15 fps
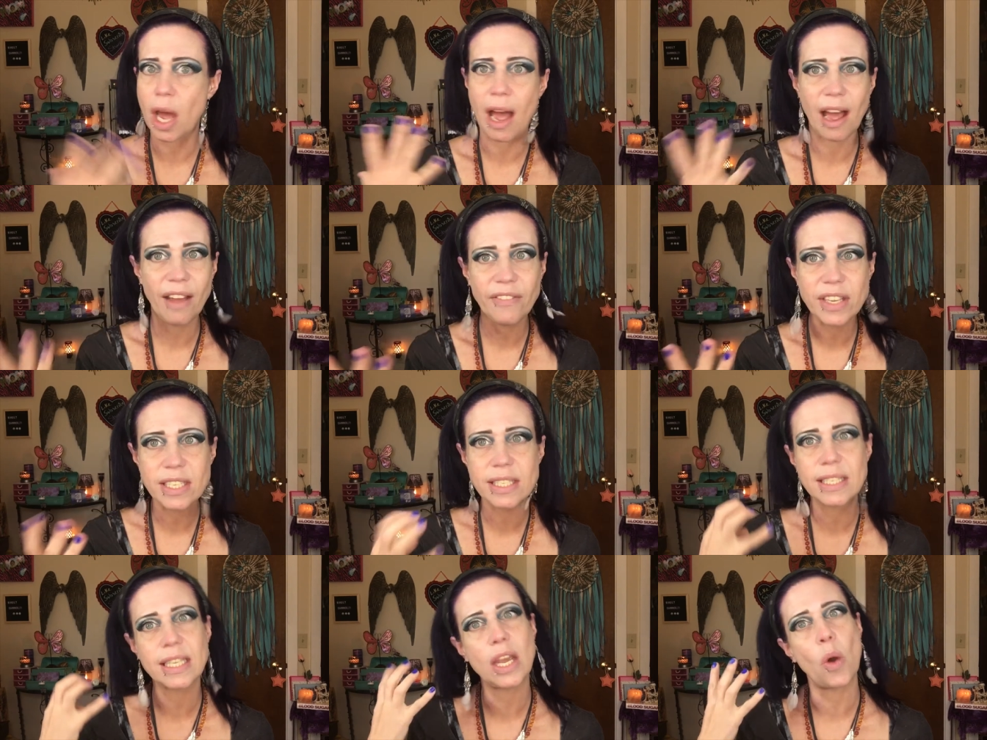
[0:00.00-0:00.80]

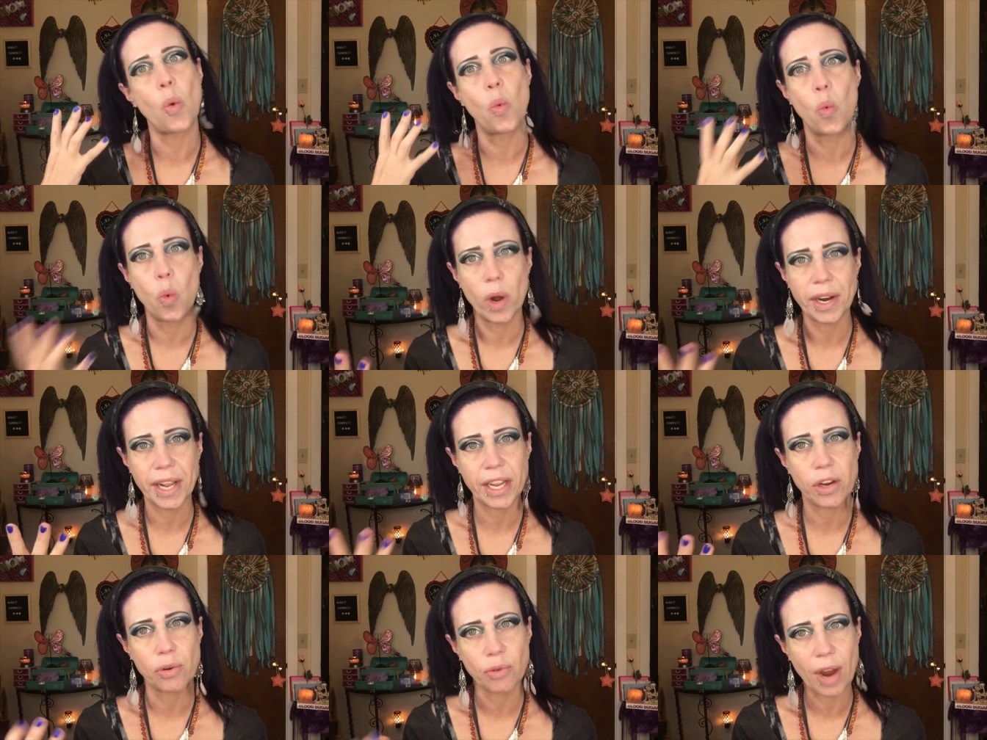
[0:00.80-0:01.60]
obviously what I
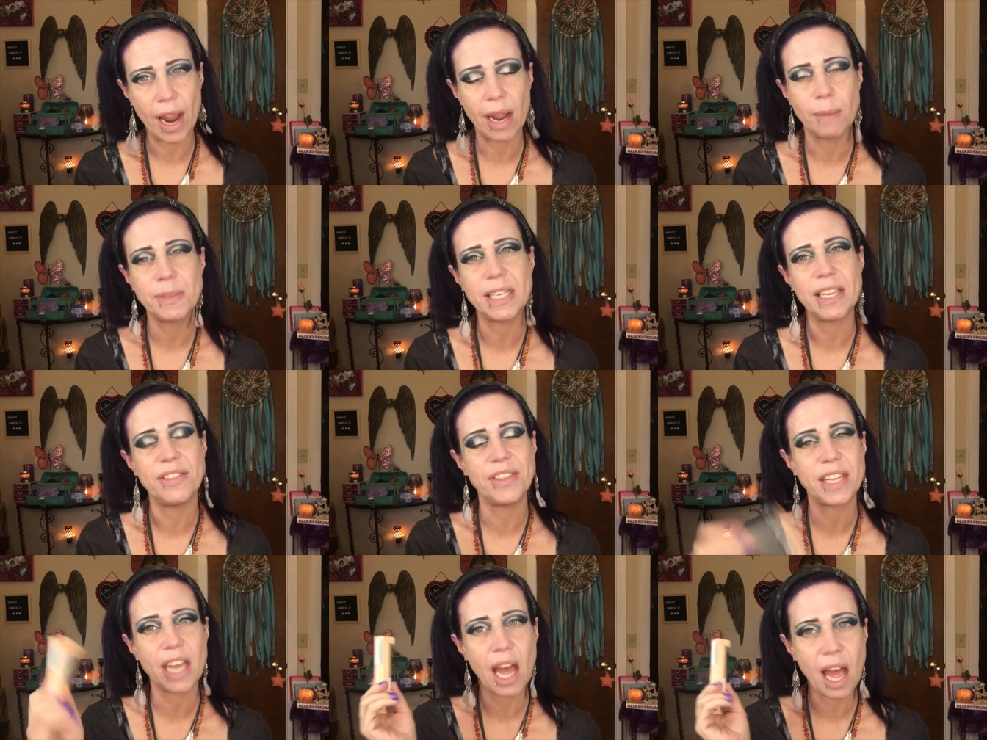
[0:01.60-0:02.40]
grabbed in
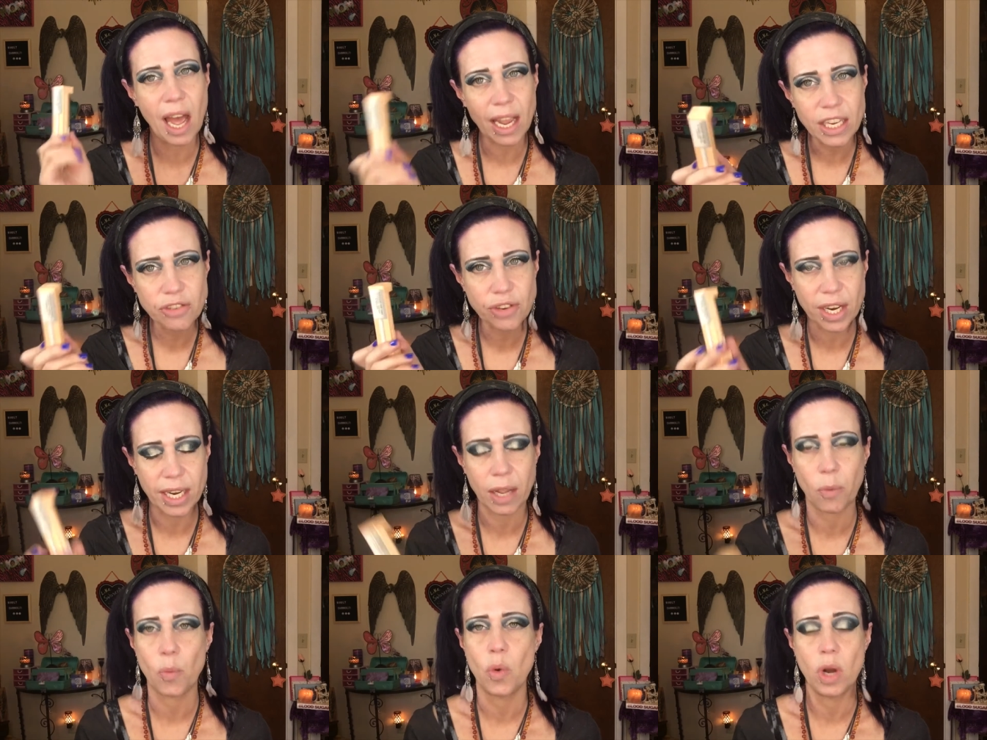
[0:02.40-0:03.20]
the
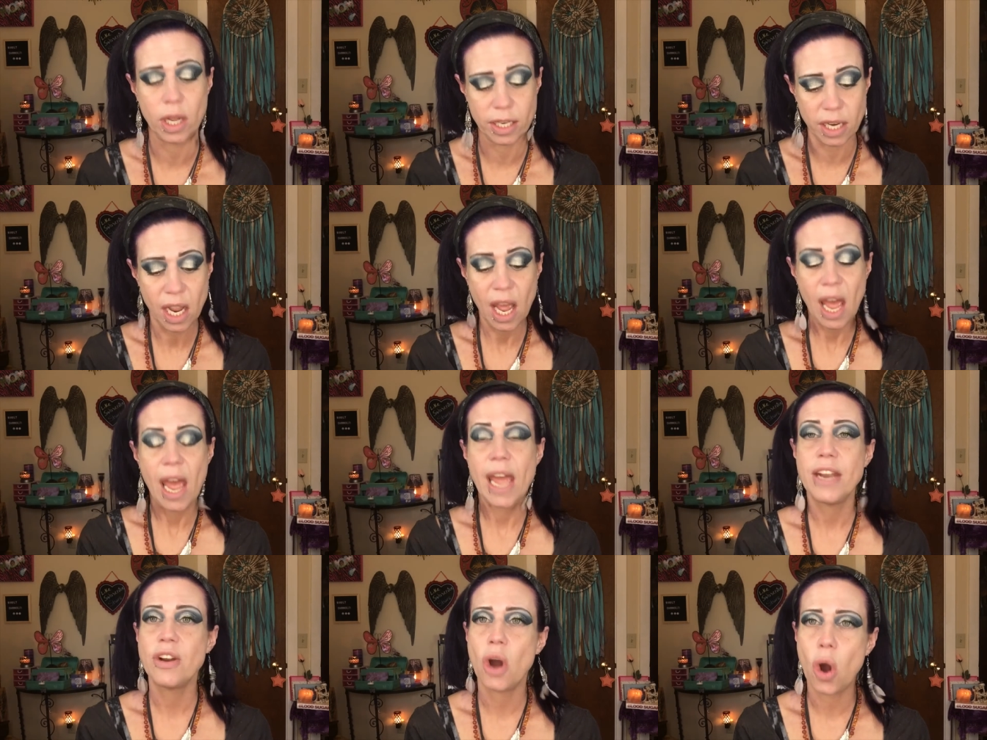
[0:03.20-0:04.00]
hydrating one.
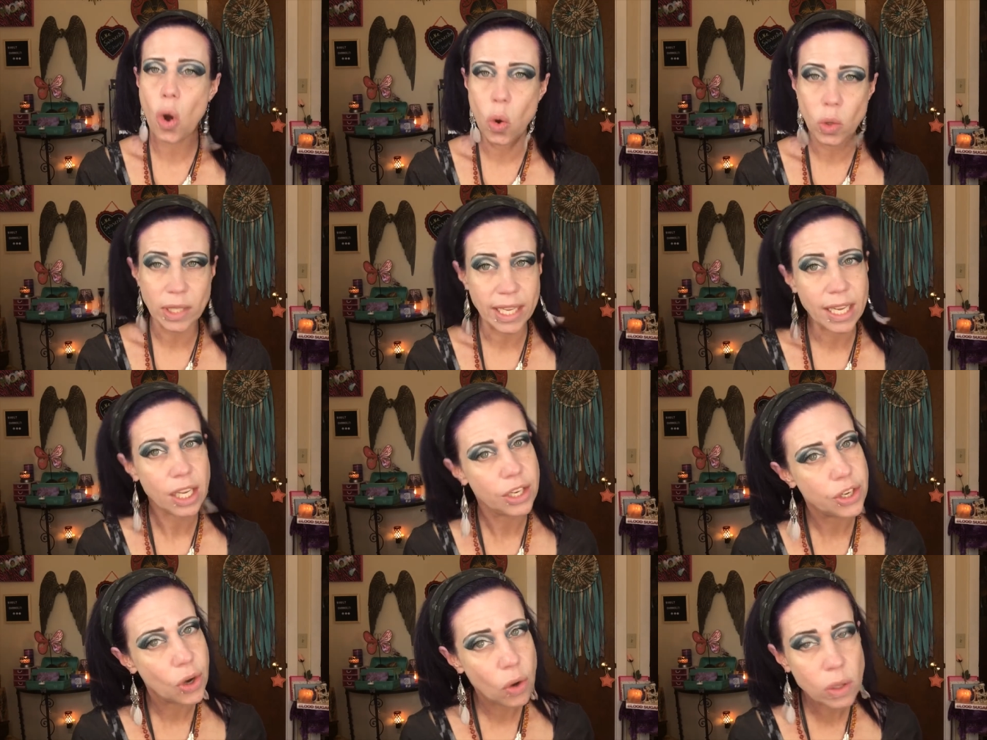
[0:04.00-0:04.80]
And holy
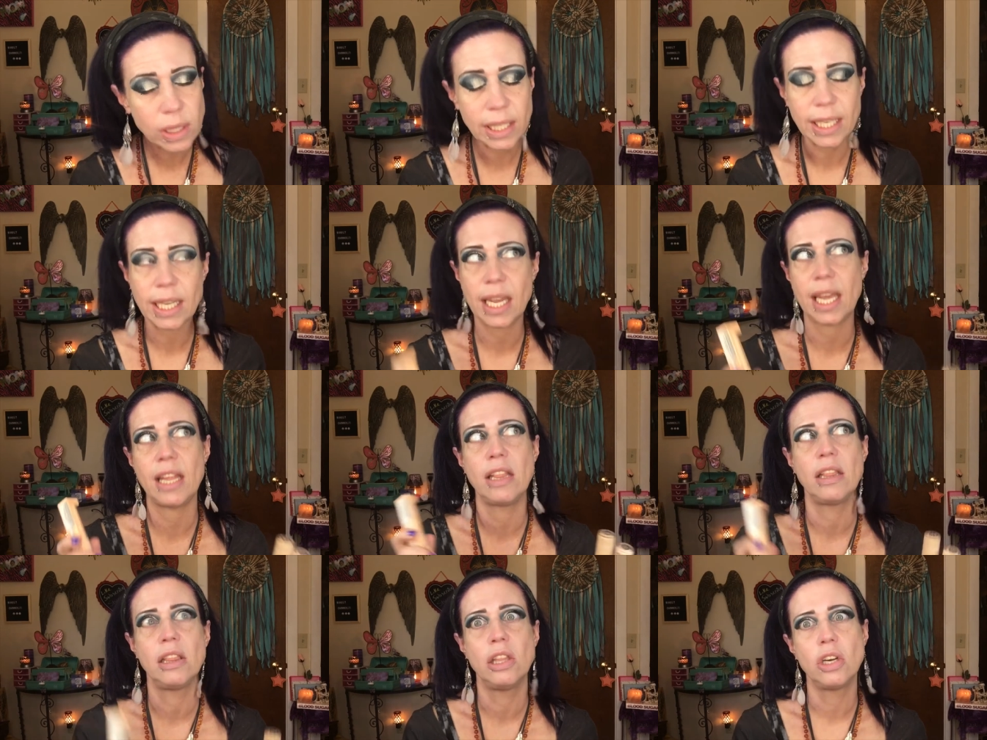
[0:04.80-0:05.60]
cannoli,
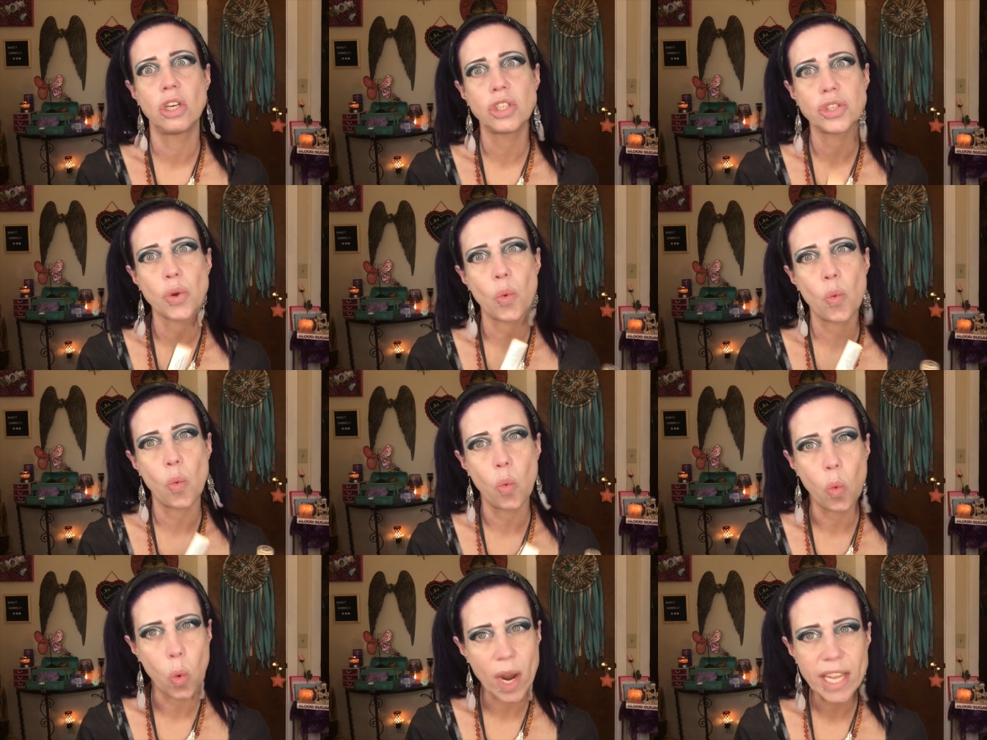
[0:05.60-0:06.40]
it looked
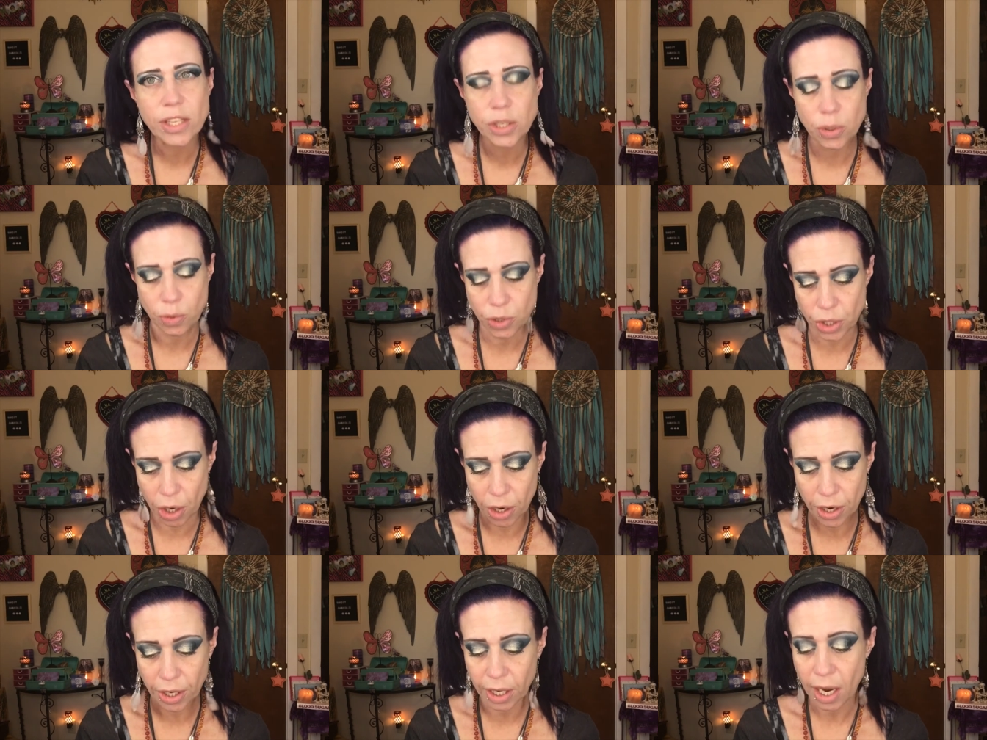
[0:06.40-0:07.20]
way too
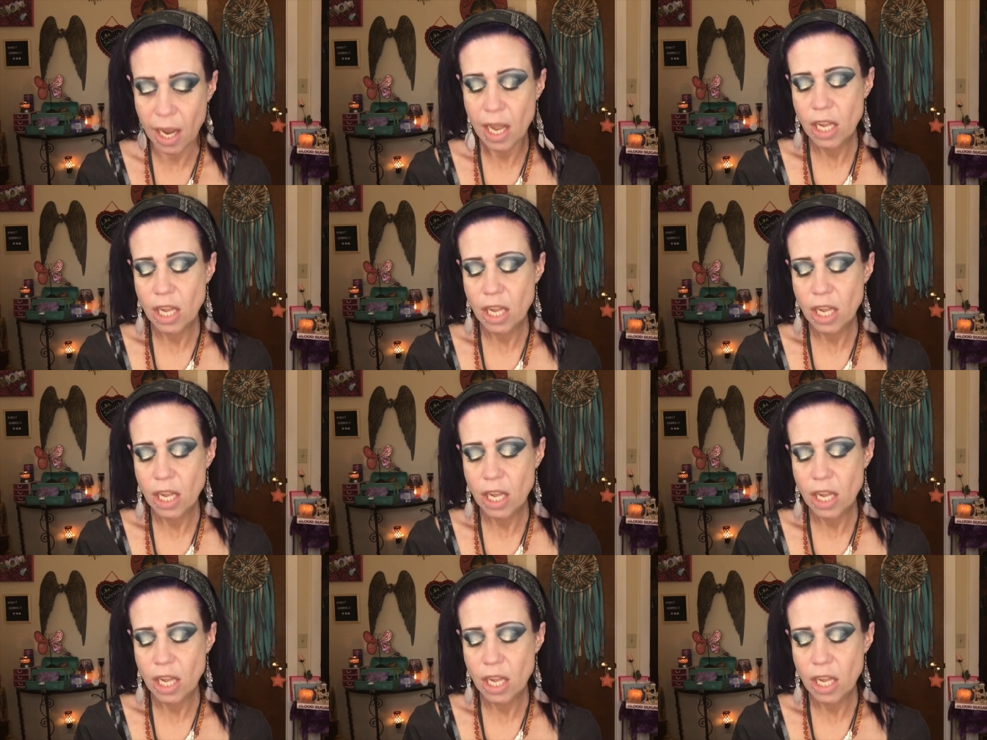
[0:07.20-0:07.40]
dark.